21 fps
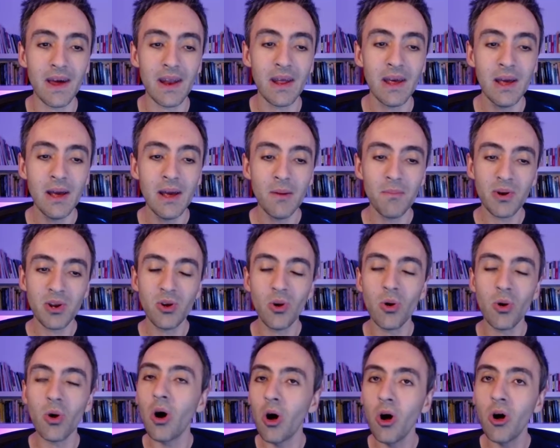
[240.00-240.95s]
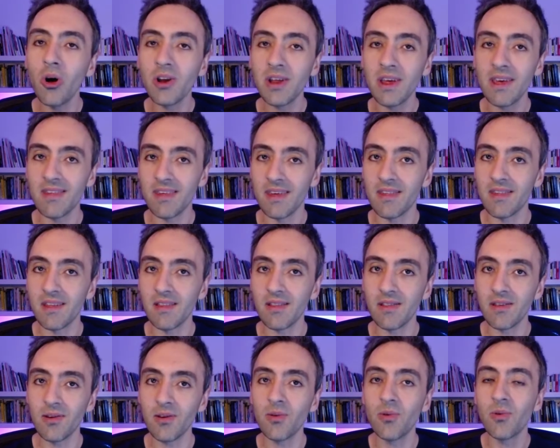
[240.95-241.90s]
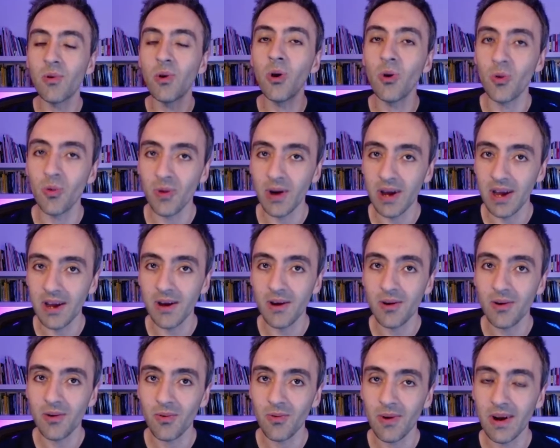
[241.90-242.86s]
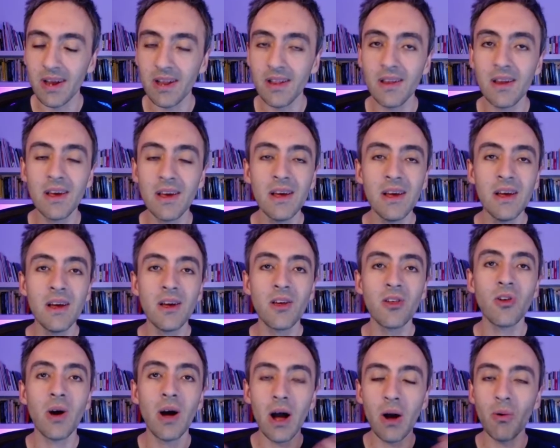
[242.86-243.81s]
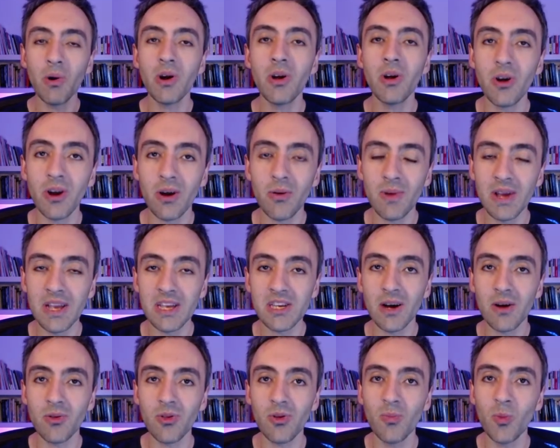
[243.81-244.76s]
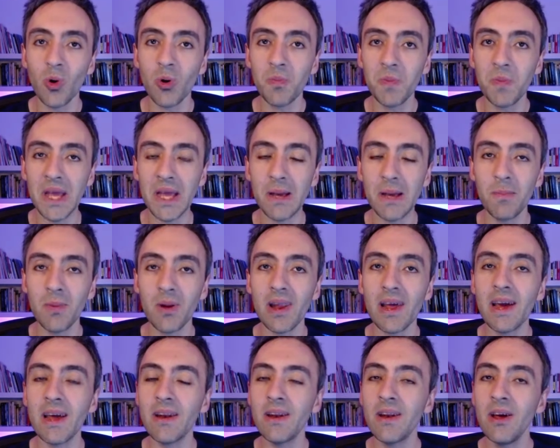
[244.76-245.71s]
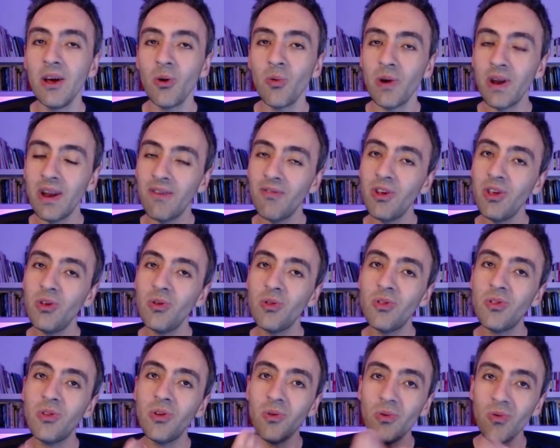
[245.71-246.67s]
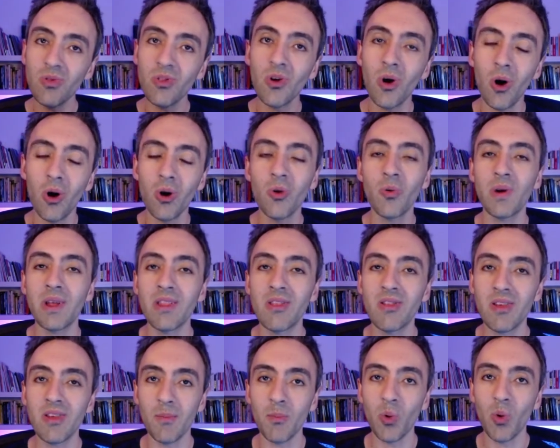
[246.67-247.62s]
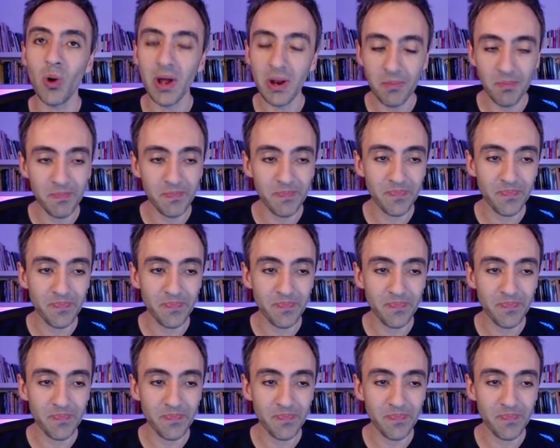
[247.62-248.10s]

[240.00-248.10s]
that, but your audience isn't growing, right? So how are you going to reach out to more people? And whenever you do talk with someone,